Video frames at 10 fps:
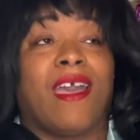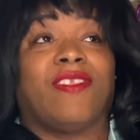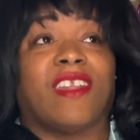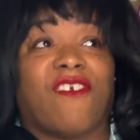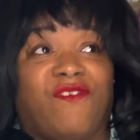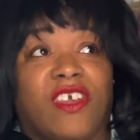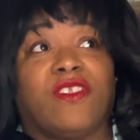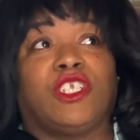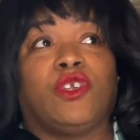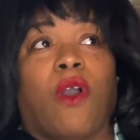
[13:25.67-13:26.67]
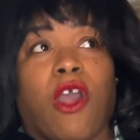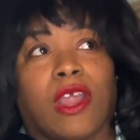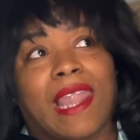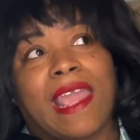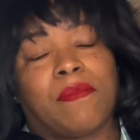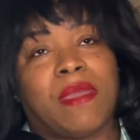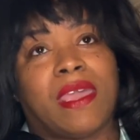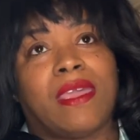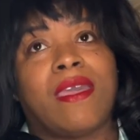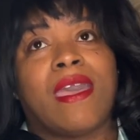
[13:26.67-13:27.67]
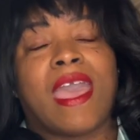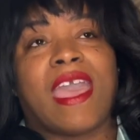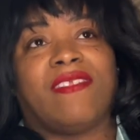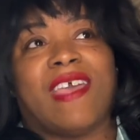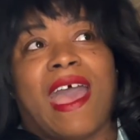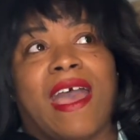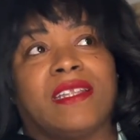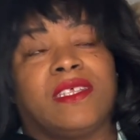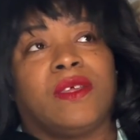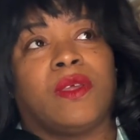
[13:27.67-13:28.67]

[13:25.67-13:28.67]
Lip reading: then I feel that you are like me in that,